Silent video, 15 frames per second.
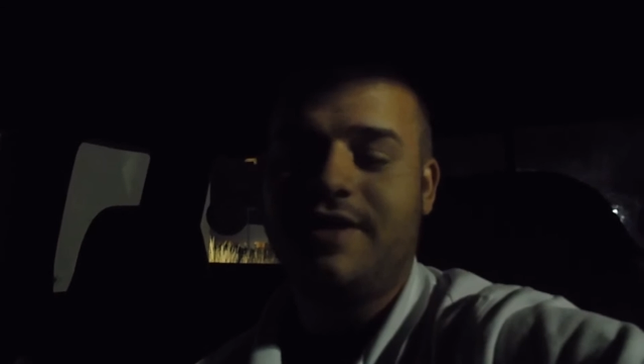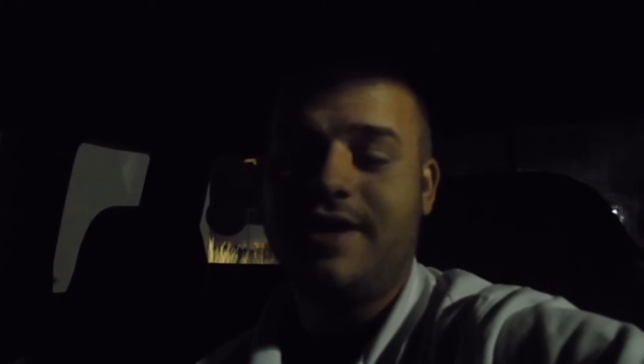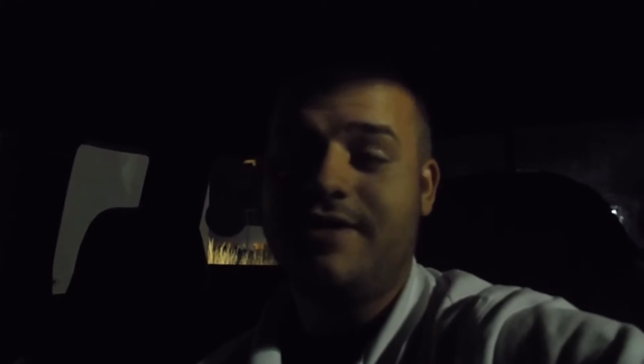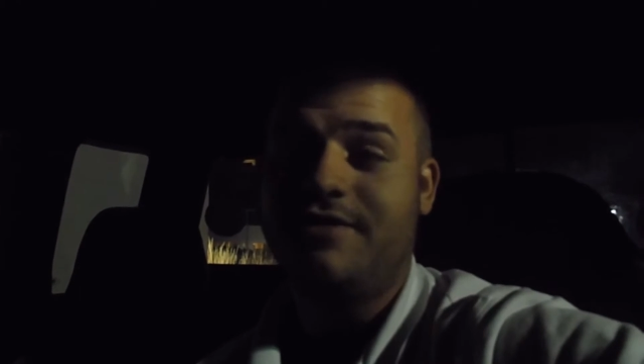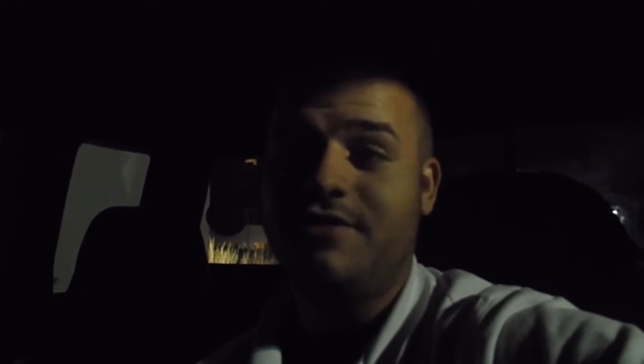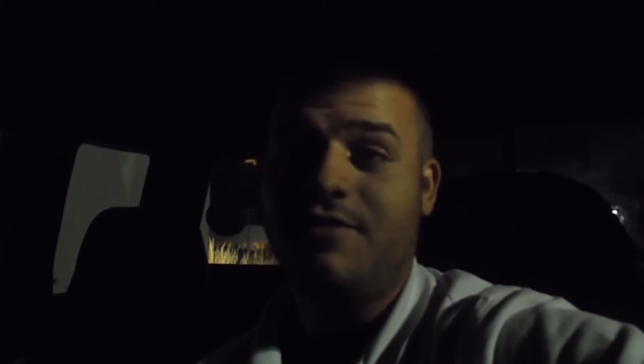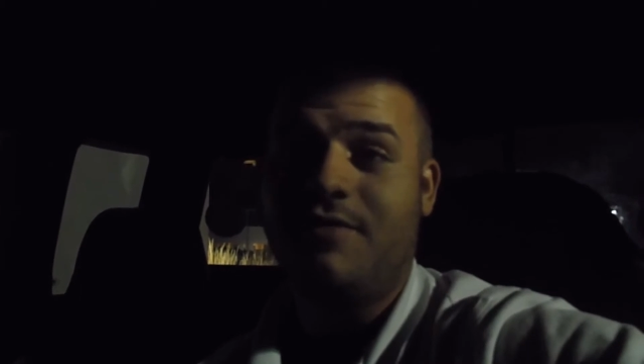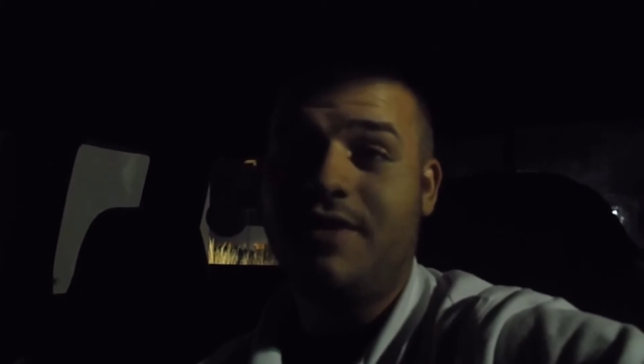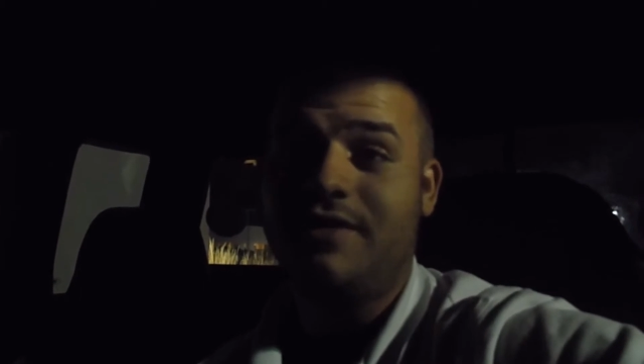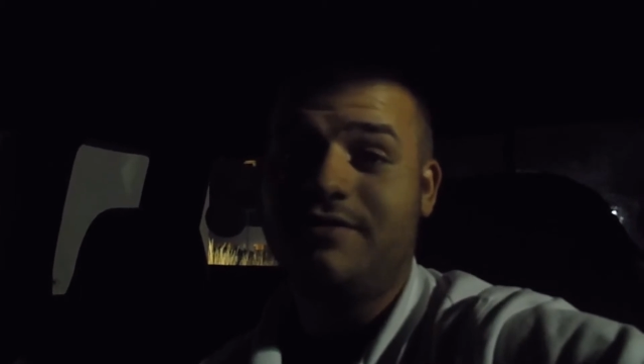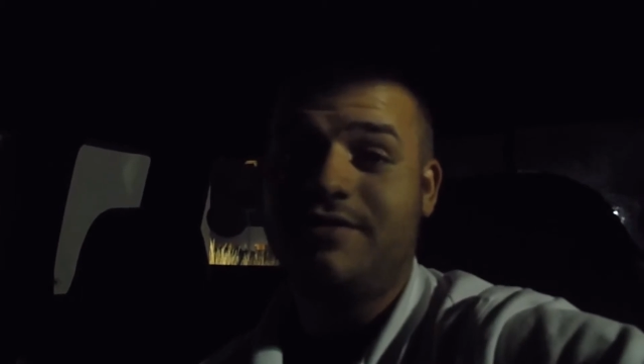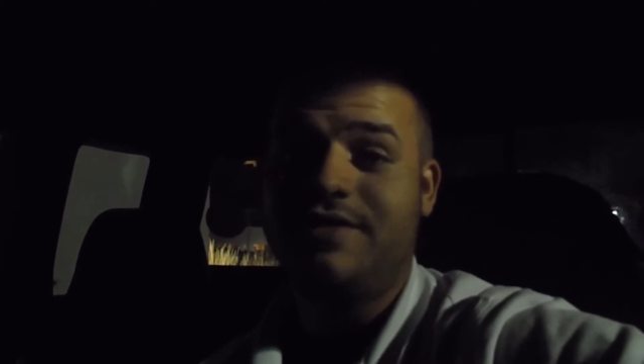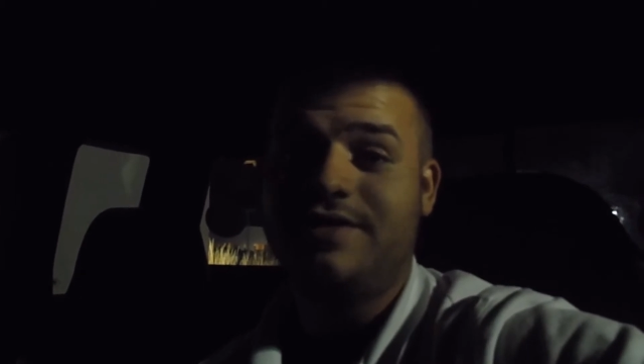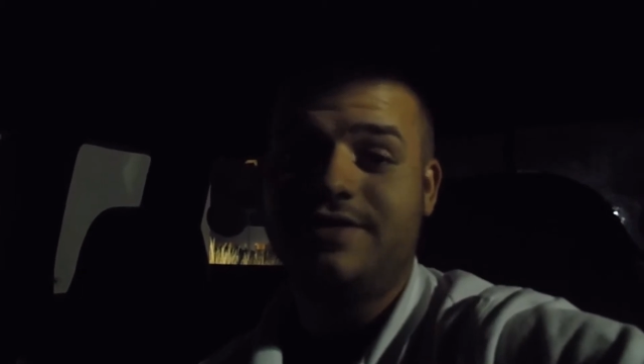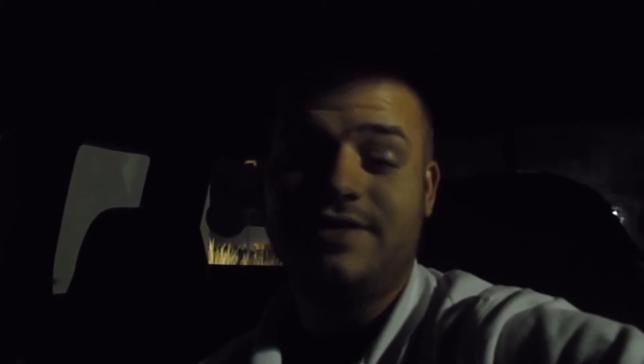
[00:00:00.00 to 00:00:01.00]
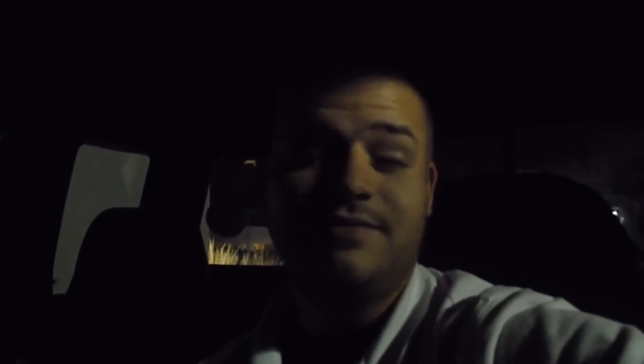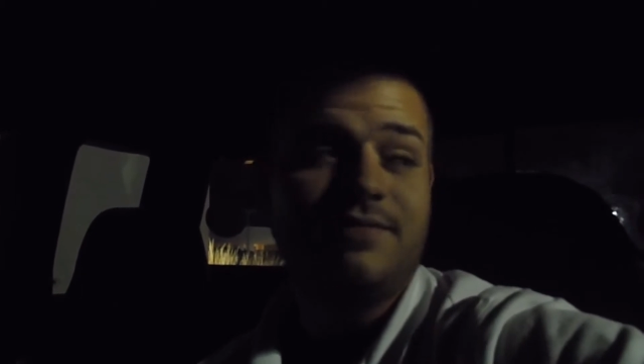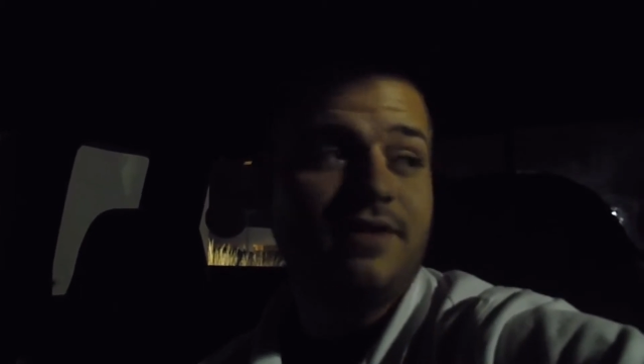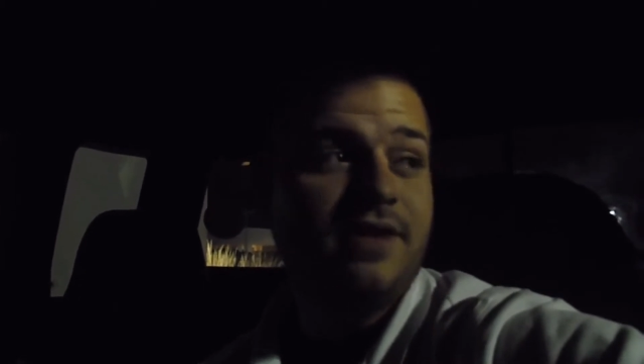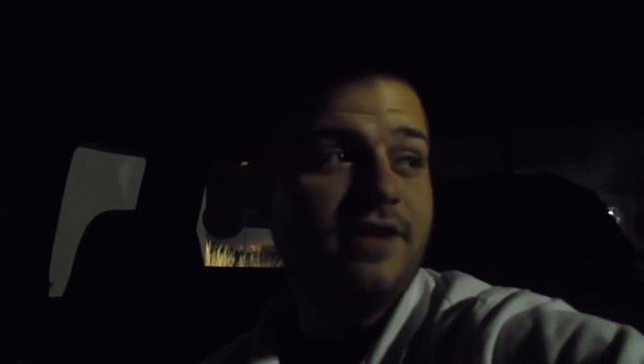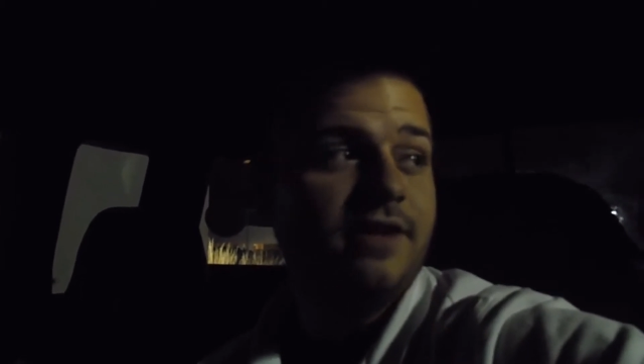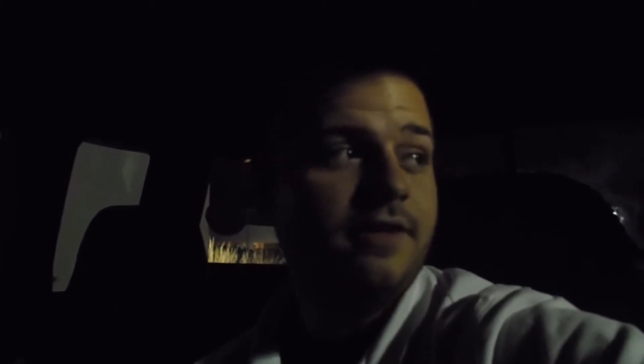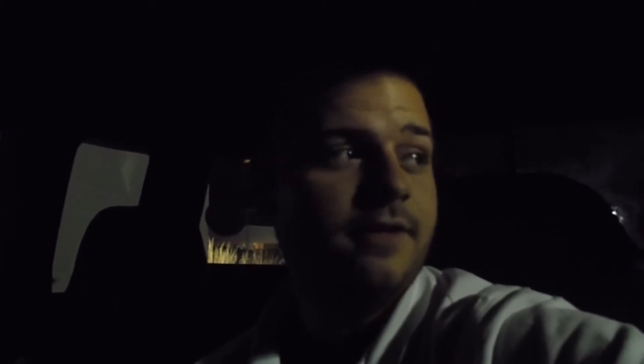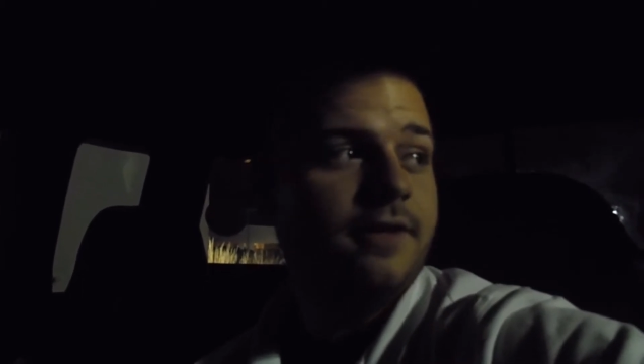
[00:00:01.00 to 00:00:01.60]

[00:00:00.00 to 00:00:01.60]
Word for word: I don't know what reason, but